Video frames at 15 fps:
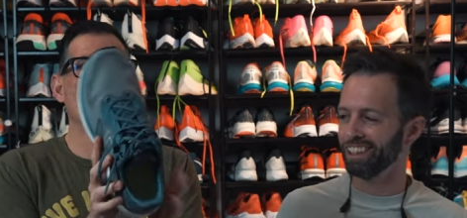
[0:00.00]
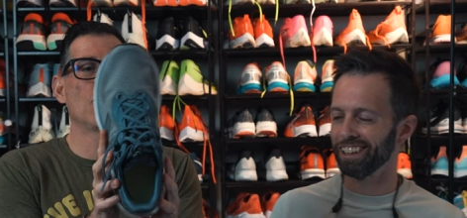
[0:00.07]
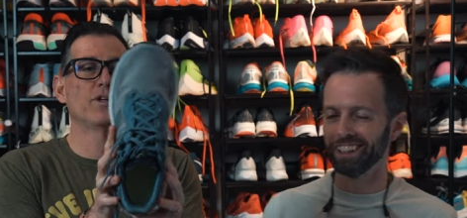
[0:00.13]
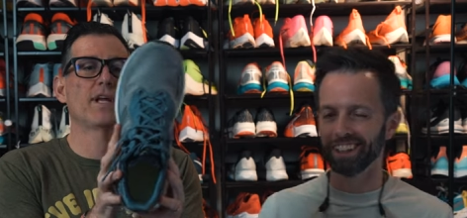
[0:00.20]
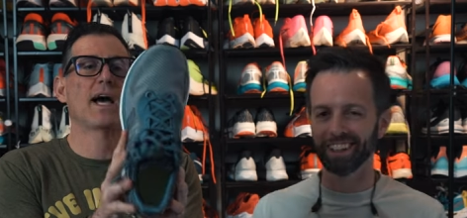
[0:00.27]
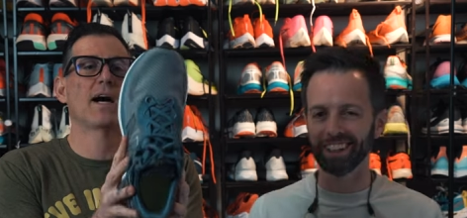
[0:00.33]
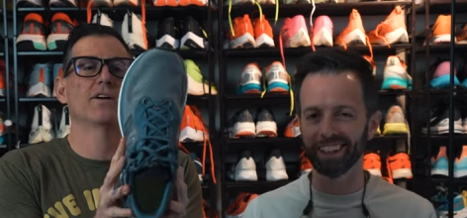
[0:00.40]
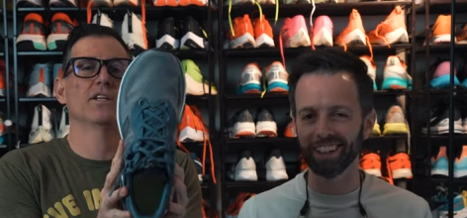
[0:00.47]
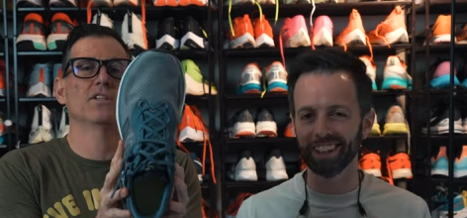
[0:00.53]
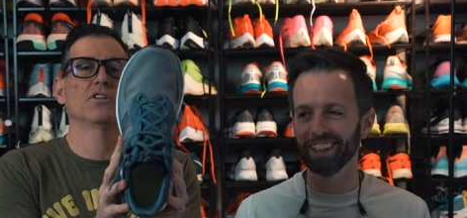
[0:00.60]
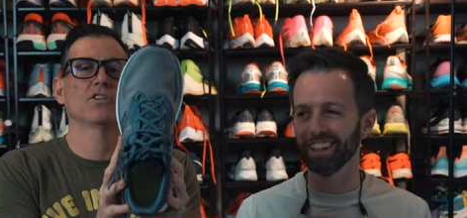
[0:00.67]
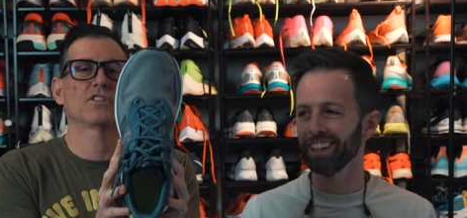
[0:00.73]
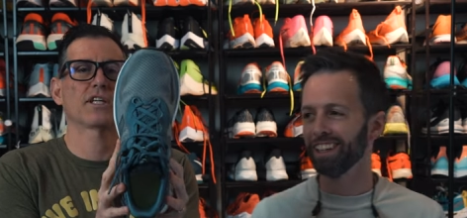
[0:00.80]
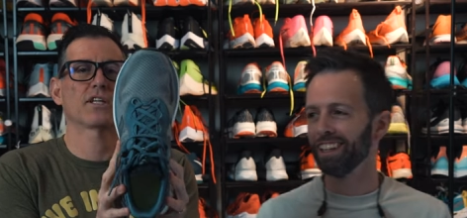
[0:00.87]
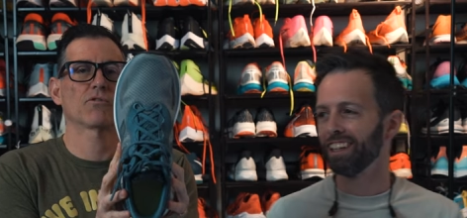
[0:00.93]
Speaker 1: toe down, it
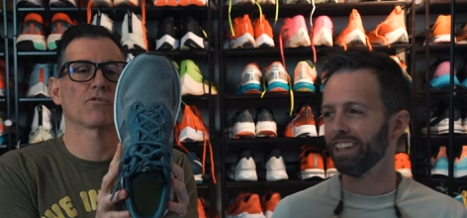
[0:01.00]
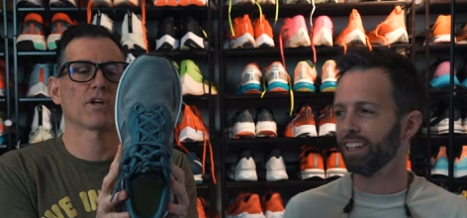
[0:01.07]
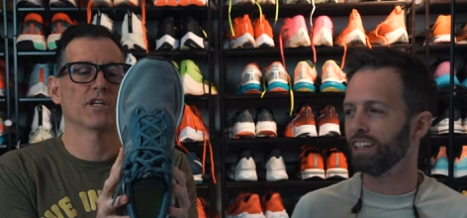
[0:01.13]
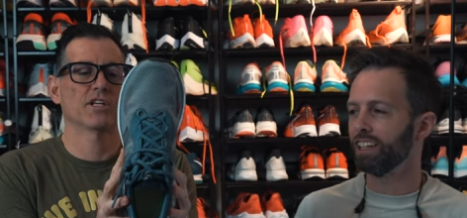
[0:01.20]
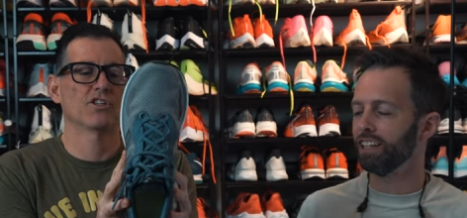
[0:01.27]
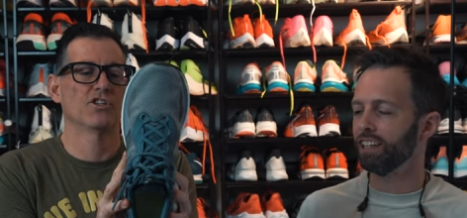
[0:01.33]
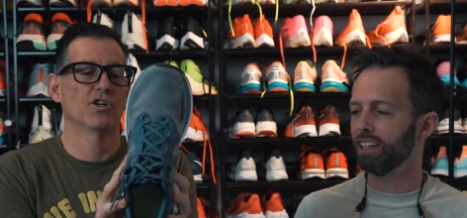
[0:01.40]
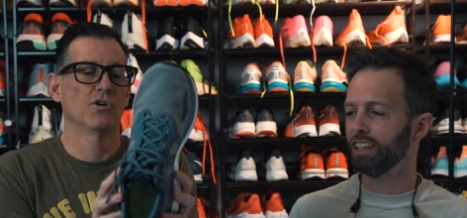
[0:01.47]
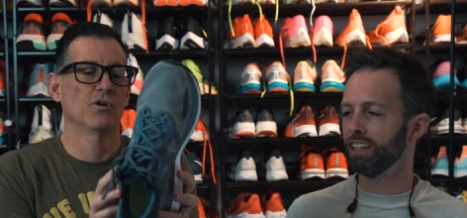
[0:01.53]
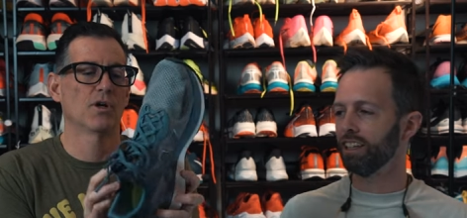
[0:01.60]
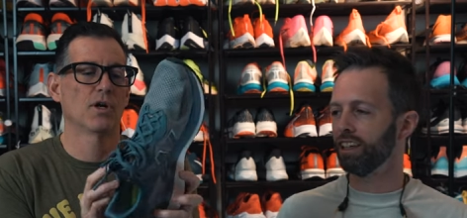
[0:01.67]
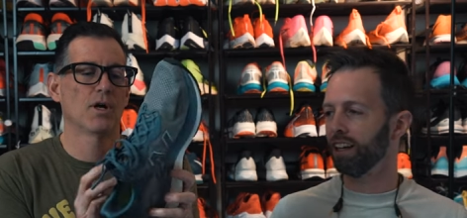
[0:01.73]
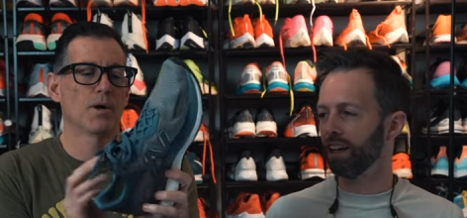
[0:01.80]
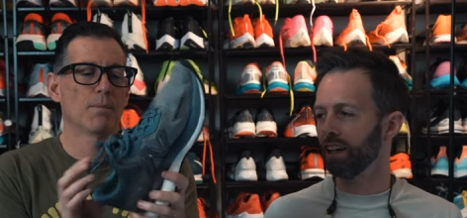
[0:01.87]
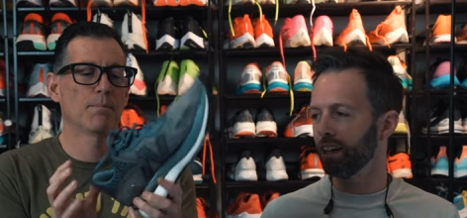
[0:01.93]
looks like a running shoe.
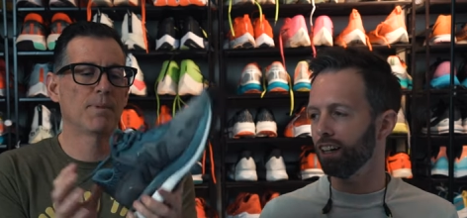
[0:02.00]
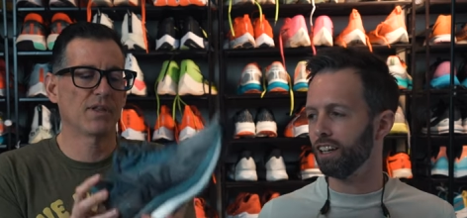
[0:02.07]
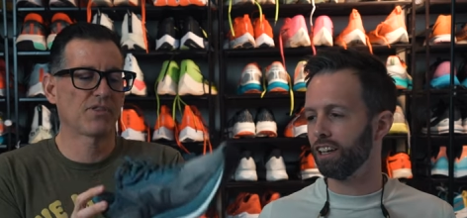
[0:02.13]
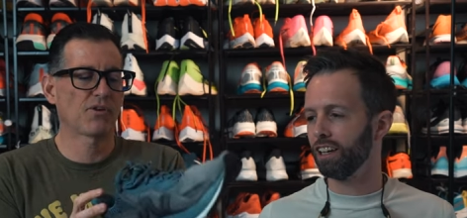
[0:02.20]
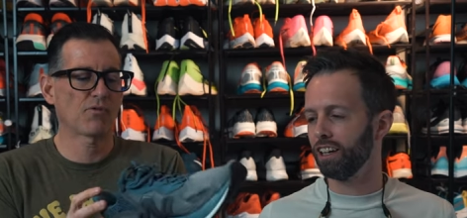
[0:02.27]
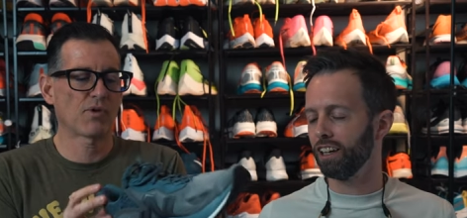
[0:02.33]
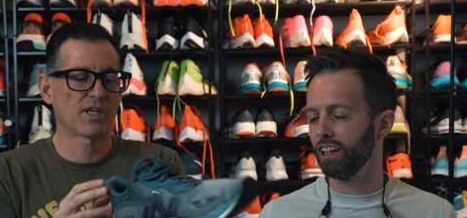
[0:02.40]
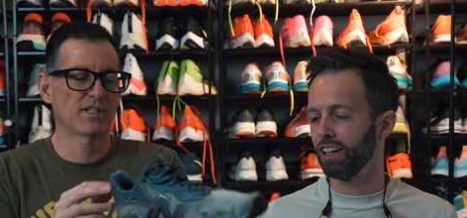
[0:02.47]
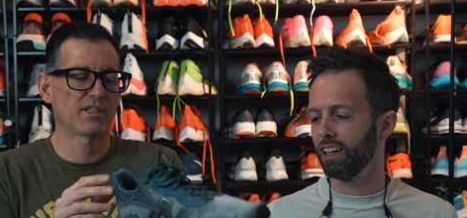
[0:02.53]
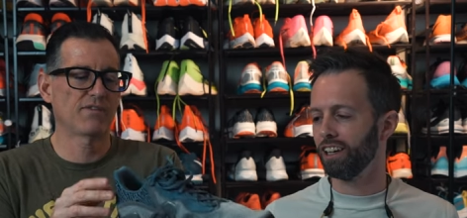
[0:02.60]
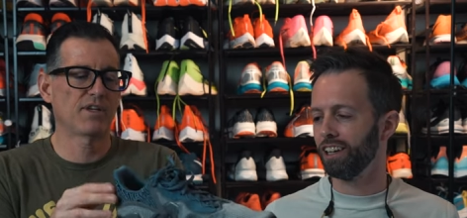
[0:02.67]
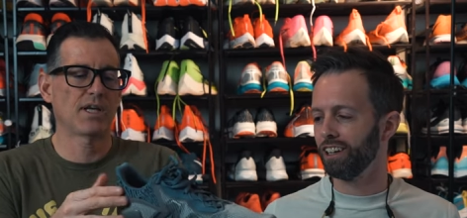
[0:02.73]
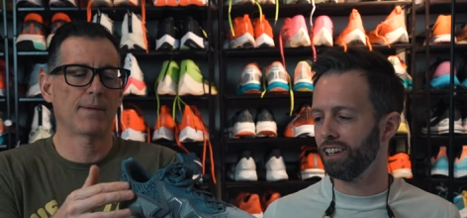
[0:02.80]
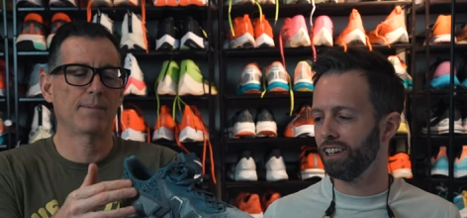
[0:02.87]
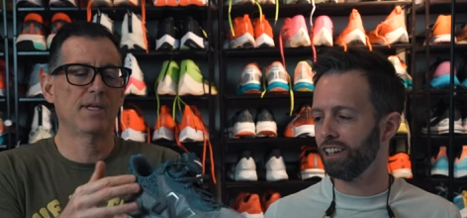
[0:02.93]
Yeah. But the rest of
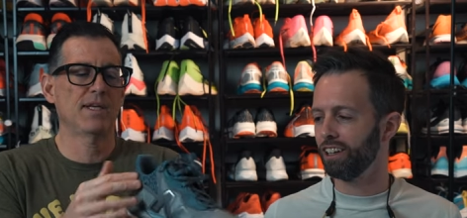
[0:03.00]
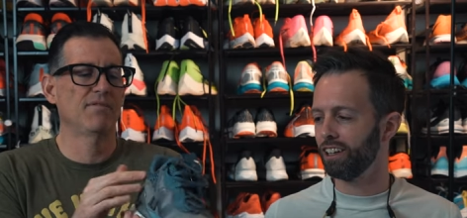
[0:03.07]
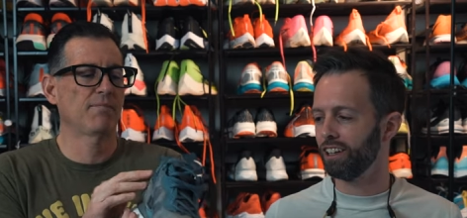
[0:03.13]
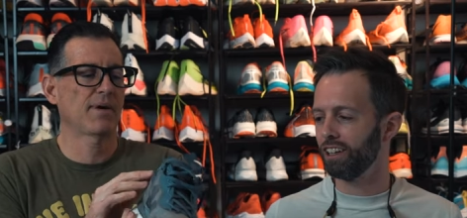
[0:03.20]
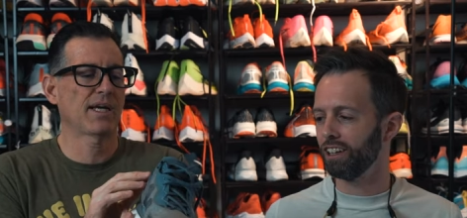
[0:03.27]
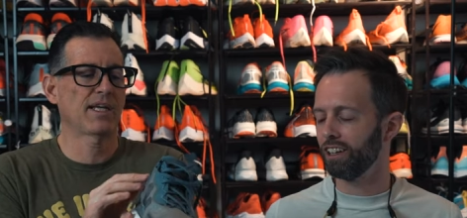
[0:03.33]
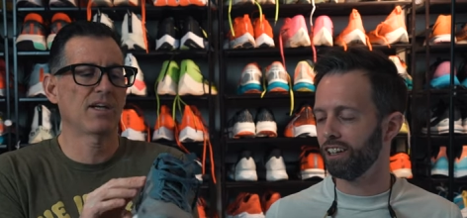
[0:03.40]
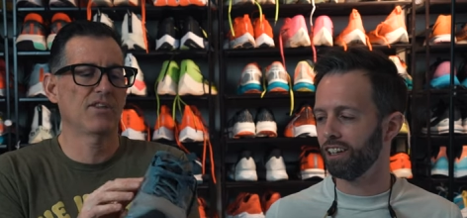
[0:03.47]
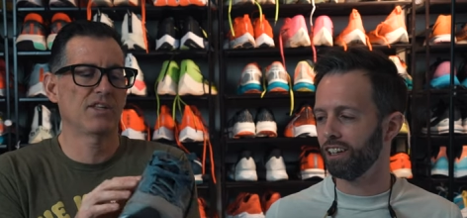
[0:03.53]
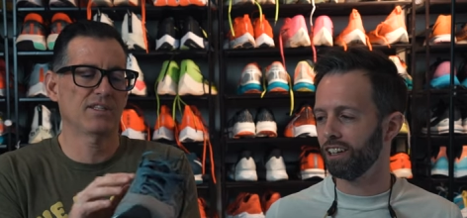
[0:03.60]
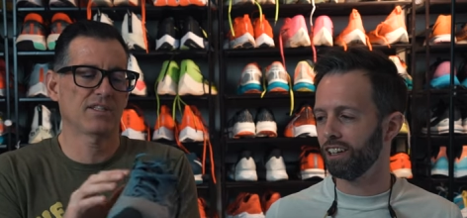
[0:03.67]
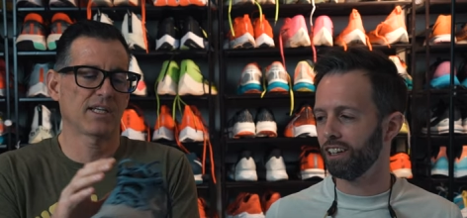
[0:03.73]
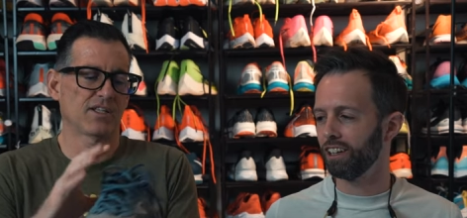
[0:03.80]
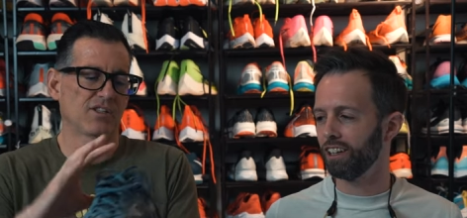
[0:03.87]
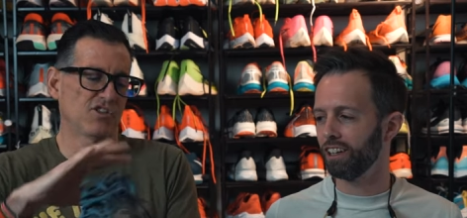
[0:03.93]
it, I mean, even back here, there's
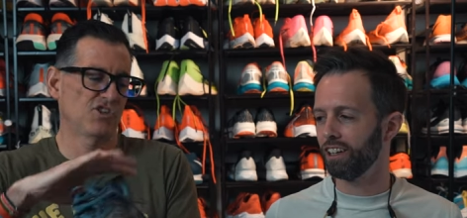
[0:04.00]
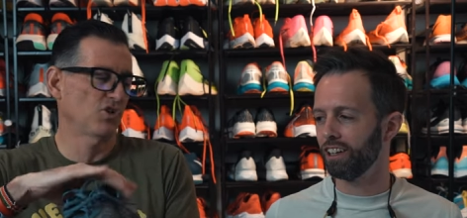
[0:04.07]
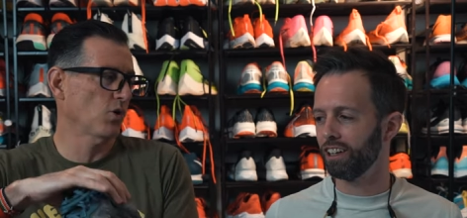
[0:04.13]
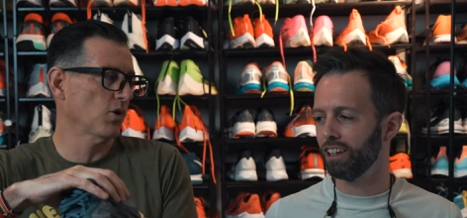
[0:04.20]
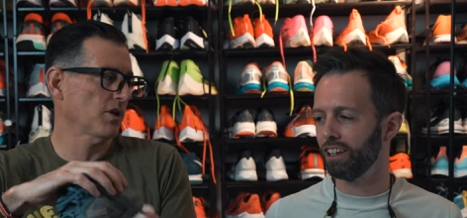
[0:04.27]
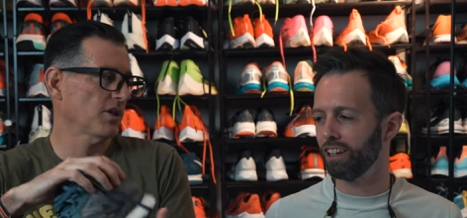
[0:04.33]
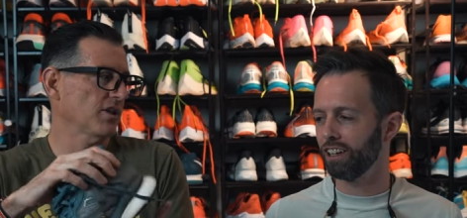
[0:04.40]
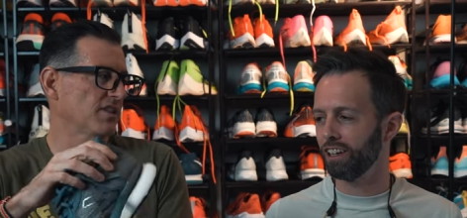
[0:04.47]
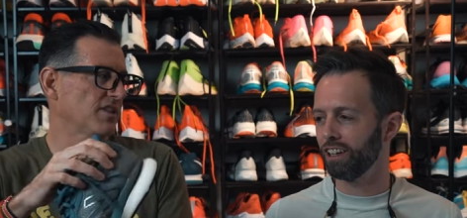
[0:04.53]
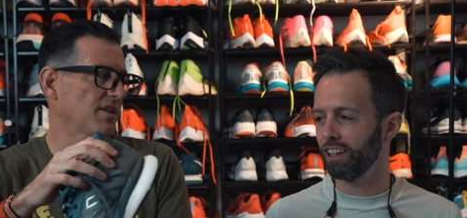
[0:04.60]
like Jordan